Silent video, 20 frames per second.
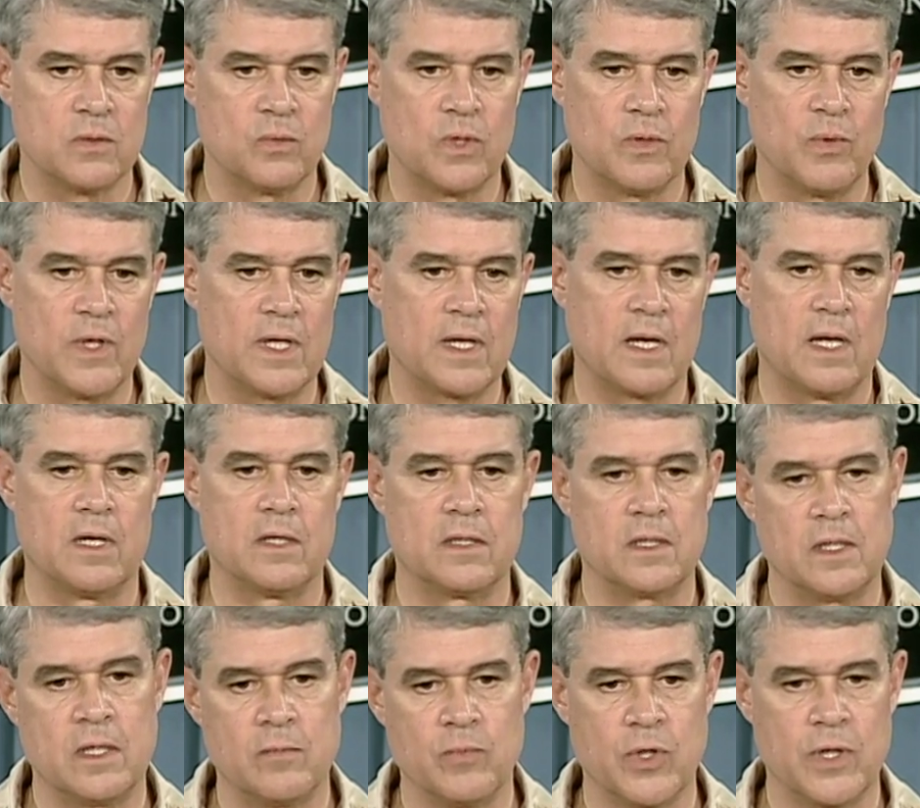when we count
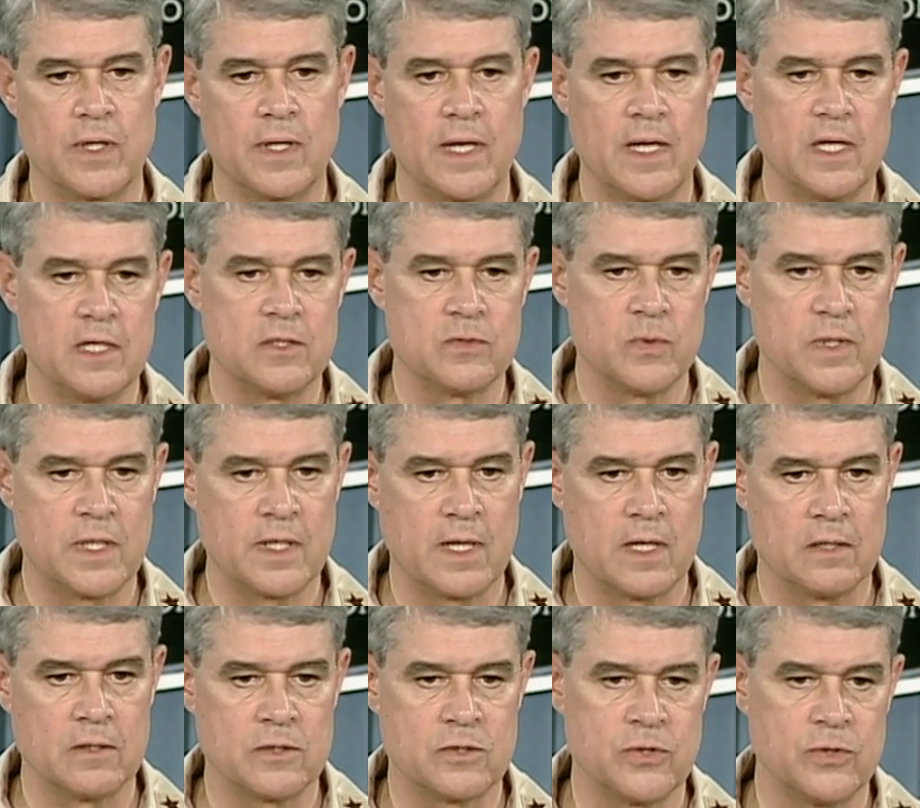in brigades, we
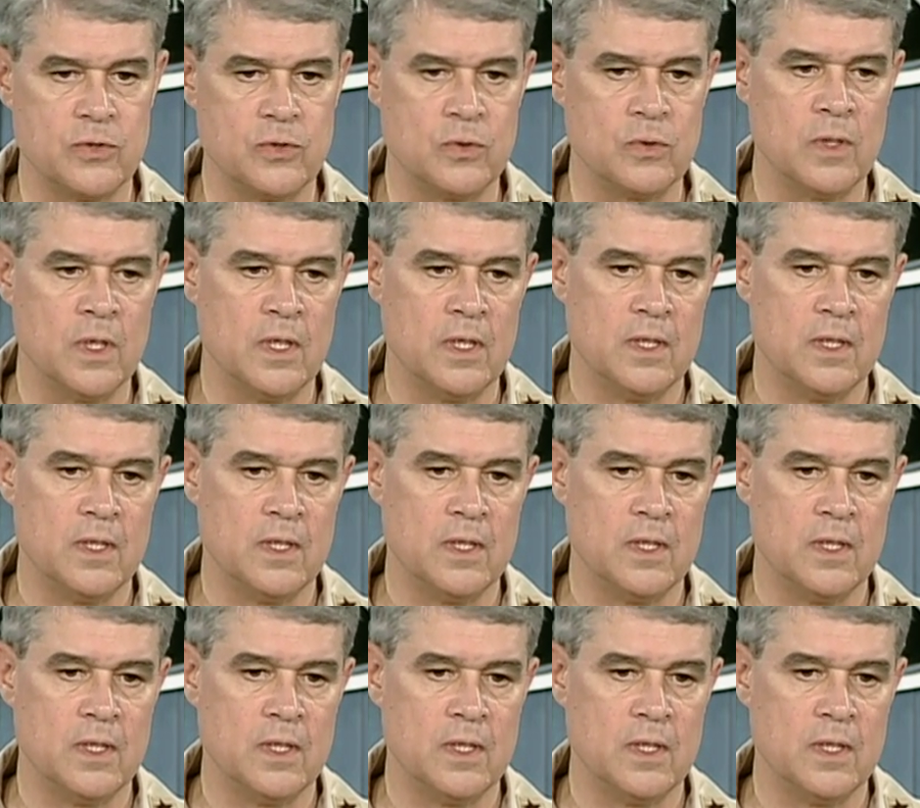count two